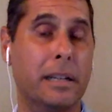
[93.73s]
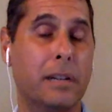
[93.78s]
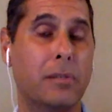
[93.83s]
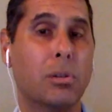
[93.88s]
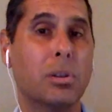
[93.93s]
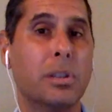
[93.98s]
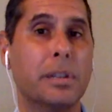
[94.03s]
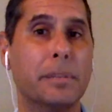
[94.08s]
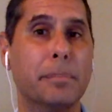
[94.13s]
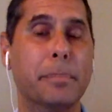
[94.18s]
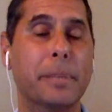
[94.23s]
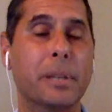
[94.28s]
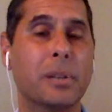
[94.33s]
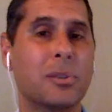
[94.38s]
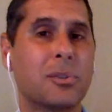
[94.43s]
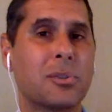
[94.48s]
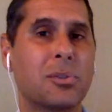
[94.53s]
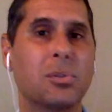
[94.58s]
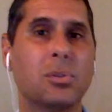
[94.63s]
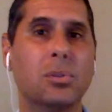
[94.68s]
early middle
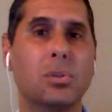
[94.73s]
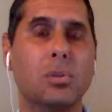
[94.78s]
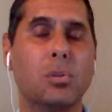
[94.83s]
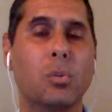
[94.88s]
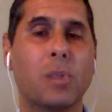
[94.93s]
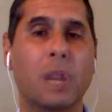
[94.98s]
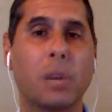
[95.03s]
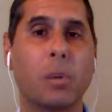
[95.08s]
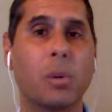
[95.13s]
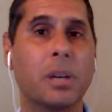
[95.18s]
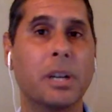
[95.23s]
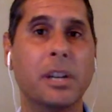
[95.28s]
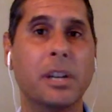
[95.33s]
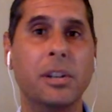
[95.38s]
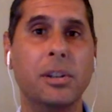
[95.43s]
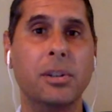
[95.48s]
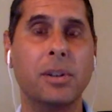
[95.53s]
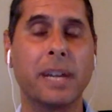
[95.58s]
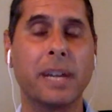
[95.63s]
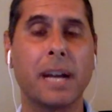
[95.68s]
school what I wanted to
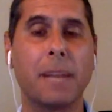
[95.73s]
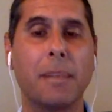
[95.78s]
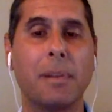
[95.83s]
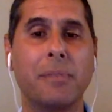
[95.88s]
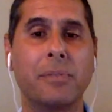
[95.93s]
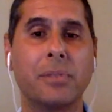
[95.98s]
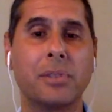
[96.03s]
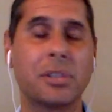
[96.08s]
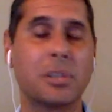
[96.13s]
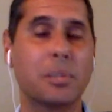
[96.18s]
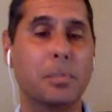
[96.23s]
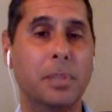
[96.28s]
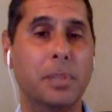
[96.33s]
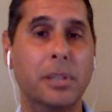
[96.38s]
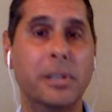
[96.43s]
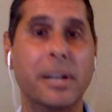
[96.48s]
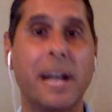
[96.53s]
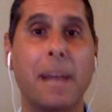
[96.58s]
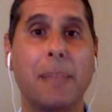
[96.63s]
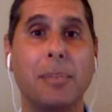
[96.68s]
do. I got my first
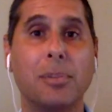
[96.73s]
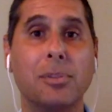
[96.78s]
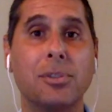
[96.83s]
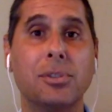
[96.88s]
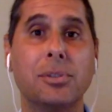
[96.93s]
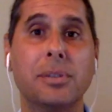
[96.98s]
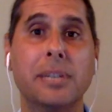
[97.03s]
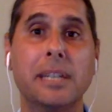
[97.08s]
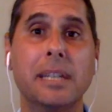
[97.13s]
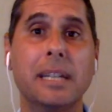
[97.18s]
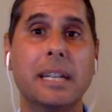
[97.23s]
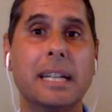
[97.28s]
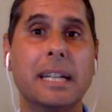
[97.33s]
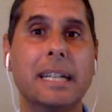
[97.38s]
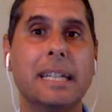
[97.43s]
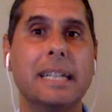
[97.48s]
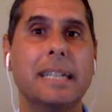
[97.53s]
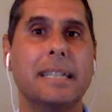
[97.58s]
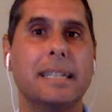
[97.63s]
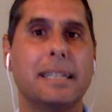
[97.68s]
computer, an Apple IIe,
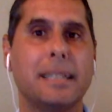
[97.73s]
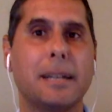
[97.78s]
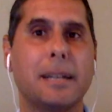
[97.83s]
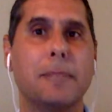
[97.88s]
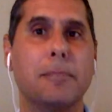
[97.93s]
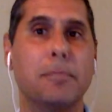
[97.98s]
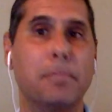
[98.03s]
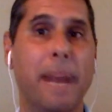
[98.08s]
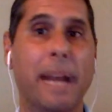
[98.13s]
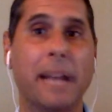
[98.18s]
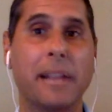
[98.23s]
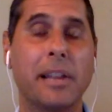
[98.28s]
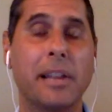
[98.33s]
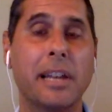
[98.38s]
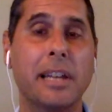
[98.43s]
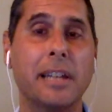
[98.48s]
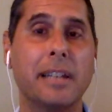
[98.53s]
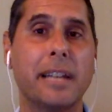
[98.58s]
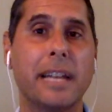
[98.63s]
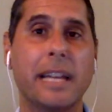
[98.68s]
back
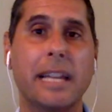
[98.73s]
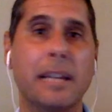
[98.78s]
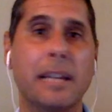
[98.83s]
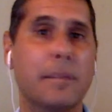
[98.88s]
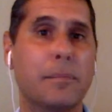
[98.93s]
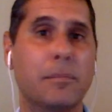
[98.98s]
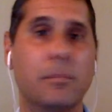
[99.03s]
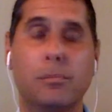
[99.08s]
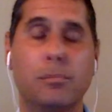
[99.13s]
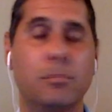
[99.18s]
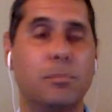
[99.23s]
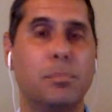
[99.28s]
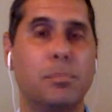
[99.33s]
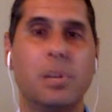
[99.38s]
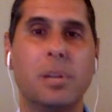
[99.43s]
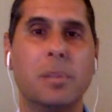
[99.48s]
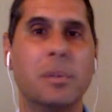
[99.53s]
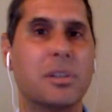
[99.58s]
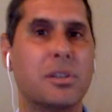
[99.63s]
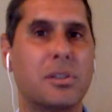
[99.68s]
then, and
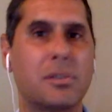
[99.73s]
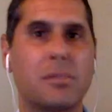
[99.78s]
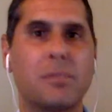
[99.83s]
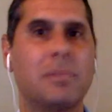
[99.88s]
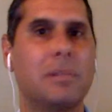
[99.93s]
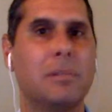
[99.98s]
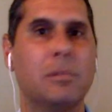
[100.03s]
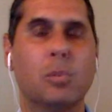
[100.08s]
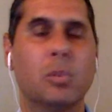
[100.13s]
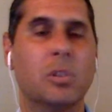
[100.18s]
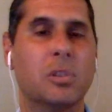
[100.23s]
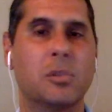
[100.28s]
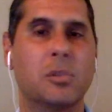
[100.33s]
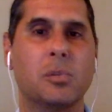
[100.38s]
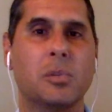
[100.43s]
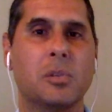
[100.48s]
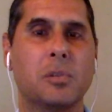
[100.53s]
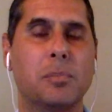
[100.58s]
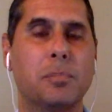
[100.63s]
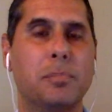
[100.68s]
pretty much was
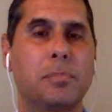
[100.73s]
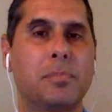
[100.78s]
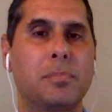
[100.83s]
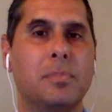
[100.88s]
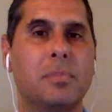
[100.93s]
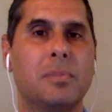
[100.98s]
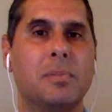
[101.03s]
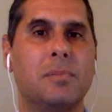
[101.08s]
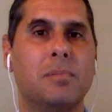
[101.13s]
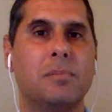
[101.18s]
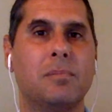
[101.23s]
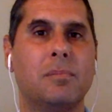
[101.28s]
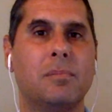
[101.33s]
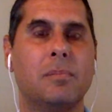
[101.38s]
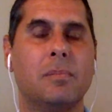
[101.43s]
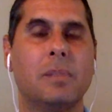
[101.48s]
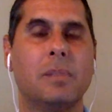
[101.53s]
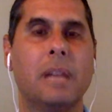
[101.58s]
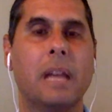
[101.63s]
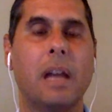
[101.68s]

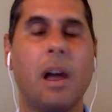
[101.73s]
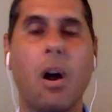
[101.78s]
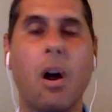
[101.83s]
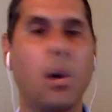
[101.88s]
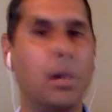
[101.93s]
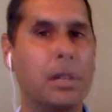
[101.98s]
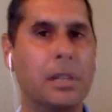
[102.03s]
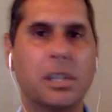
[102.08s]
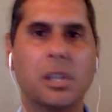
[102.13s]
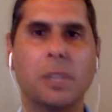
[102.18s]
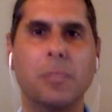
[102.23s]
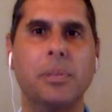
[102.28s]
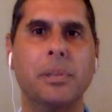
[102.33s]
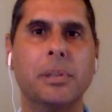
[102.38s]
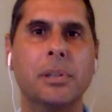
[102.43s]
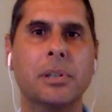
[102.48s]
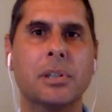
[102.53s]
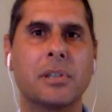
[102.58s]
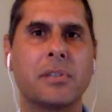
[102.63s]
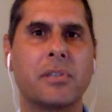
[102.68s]
all into
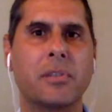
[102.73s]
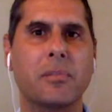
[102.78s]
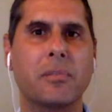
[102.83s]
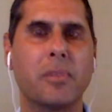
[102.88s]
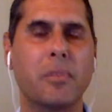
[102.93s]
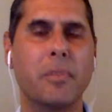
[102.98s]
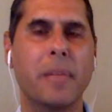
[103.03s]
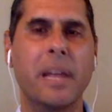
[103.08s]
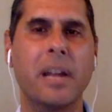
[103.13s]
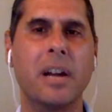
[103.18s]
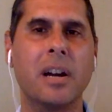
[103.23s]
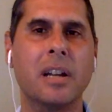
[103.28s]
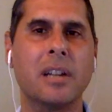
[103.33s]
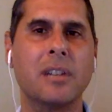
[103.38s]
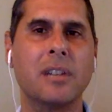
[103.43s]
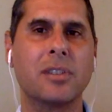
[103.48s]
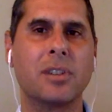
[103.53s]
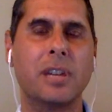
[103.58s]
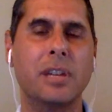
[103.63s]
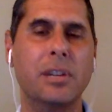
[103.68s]
computers from then on.
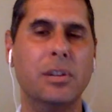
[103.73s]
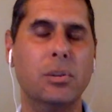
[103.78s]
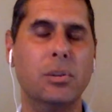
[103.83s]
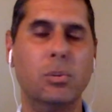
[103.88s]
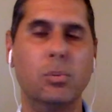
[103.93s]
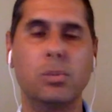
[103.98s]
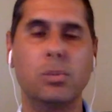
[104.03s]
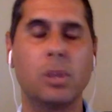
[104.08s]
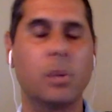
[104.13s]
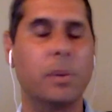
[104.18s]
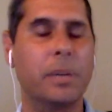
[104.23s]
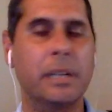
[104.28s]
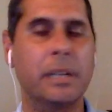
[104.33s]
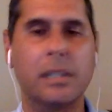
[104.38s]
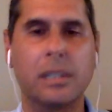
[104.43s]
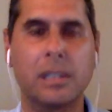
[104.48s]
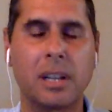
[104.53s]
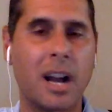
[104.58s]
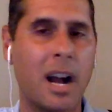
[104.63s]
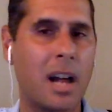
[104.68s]
So I knew going
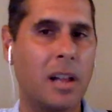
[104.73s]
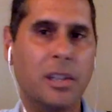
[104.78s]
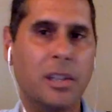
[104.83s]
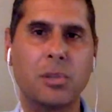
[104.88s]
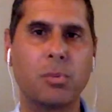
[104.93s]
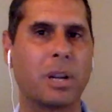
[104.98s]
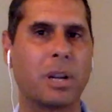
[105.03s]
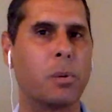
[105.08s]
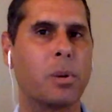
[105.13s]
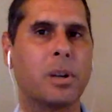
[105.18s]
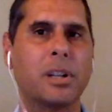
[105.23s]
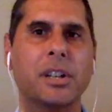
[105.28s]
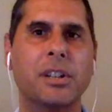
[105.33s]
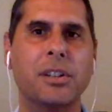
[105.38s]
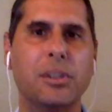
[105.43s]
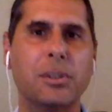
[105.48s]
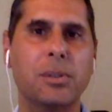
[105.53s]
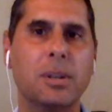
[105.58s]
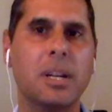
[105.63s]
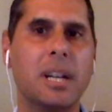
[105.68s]
into college what I wanted to
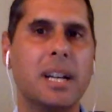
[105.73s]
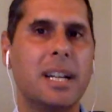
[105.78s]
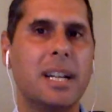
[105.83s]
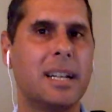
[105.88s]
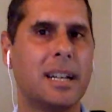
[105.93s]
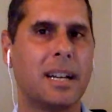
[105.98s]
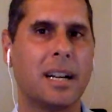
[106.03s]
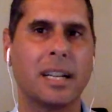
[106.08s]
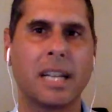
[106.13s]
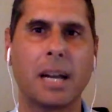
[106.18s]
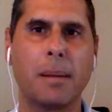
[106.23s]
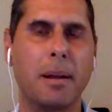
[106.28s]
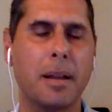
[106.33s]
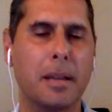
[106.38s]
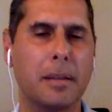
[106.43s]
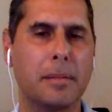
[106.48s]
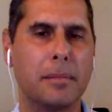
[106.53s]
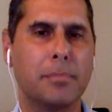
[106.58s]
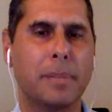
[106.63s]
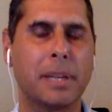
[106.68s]
do. I got
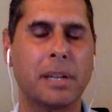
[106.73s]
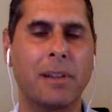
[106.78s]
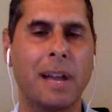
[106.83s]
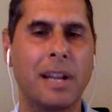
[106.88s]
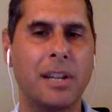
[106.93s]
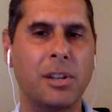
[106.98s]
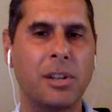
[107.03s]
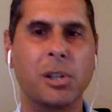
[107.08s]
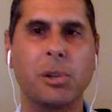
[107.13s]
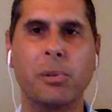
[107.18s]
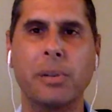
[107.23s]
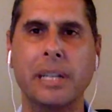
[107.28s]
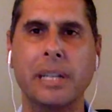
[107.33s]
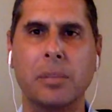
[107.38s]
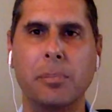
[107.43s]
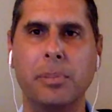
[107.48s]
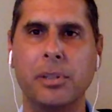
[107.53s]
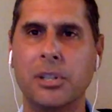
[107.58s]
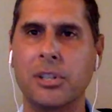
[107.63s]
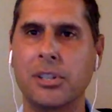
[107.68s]
my graduate degree in
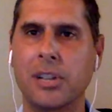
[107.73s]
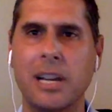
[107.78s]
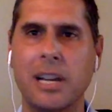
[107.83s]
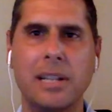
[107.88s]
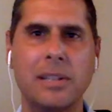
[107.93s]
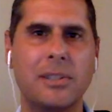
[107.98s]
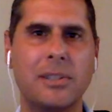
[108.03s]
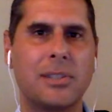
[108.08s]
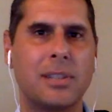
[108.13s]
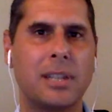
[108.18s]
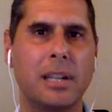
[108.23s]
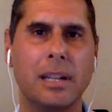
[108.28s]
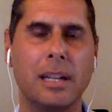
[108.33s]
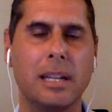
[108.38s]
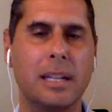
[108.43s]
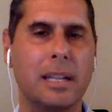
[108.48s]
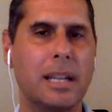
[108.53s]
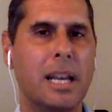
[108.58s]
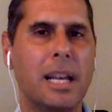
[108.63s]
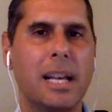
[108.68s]
computer science,
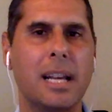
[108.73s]
and